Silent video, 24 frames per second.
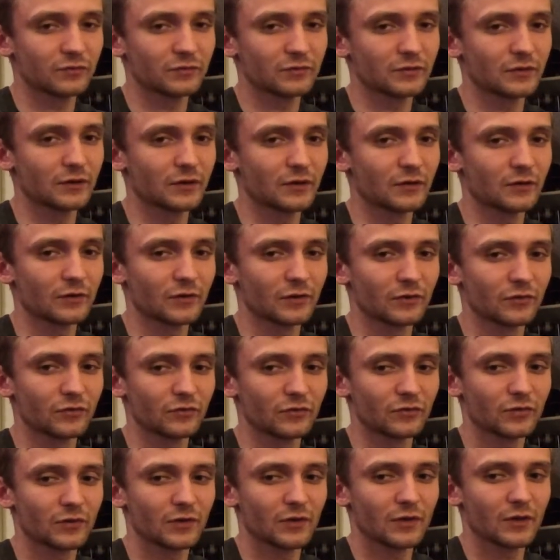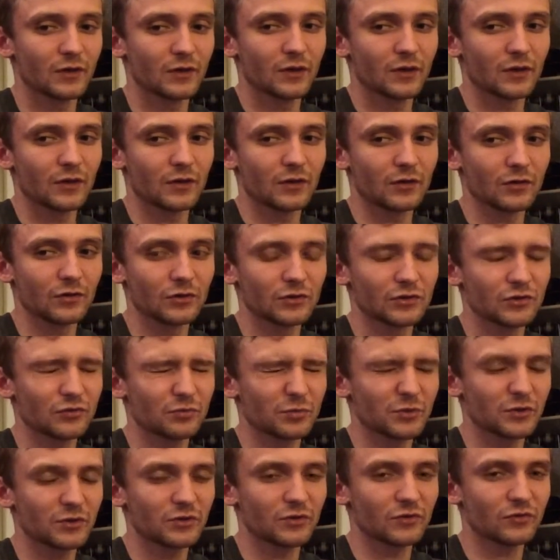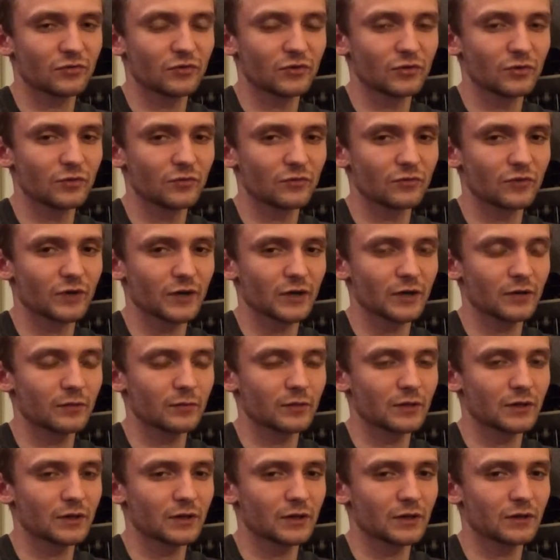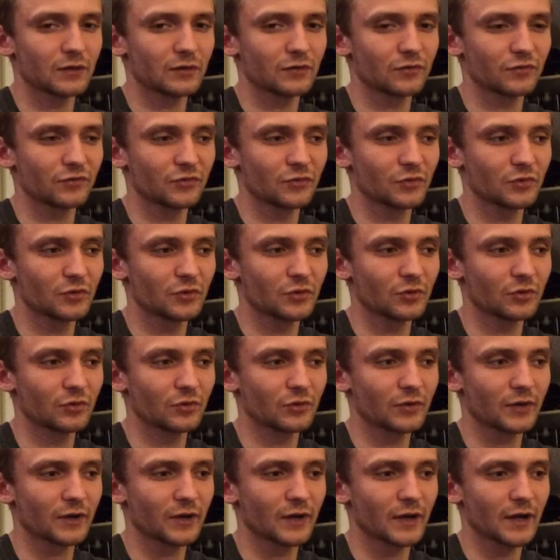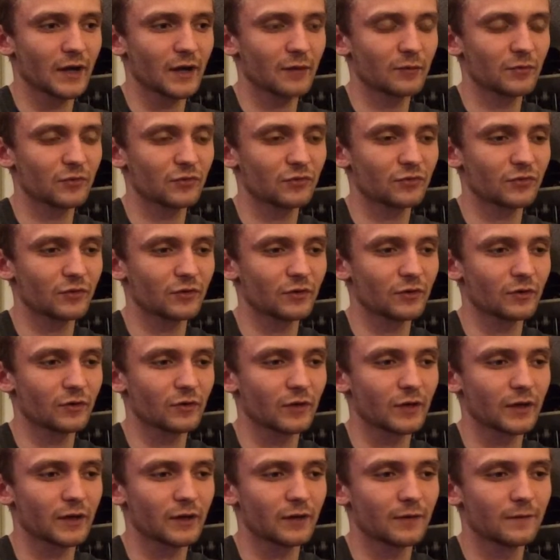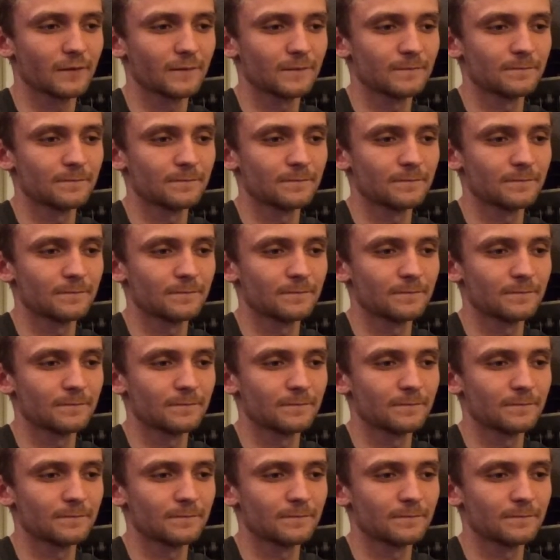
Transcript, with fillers: you know, because you know you're just put in this new environment and this new colder atmosphere and all that.